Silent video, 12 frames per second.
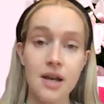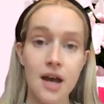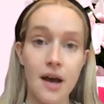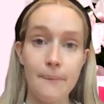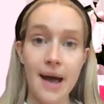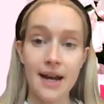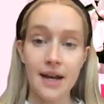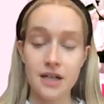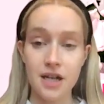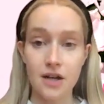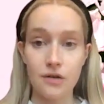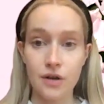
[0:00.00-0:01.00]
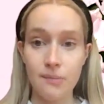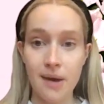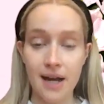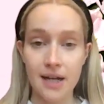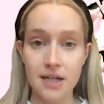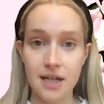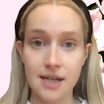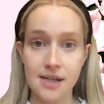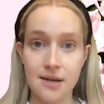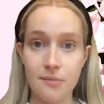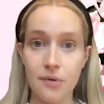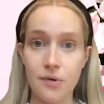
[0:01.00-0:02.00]
at packaging, although packaging is an
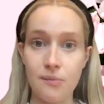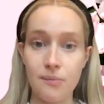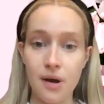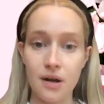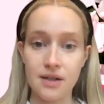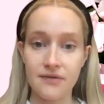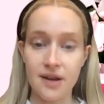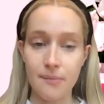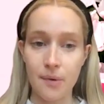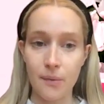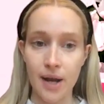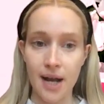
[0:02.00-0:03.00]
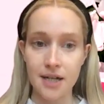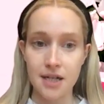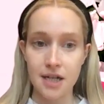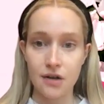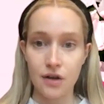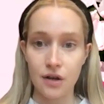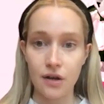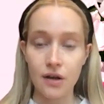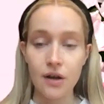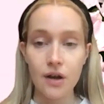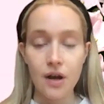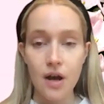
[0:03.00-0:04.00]
important part of it, but we actually look at
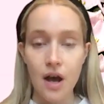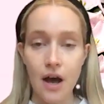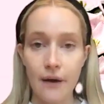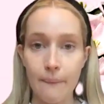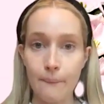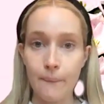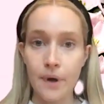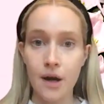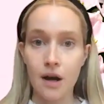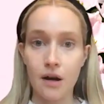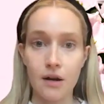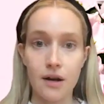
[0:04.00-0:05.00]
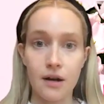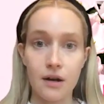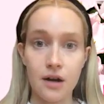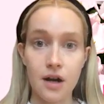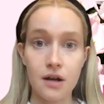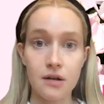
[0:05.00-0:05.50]
our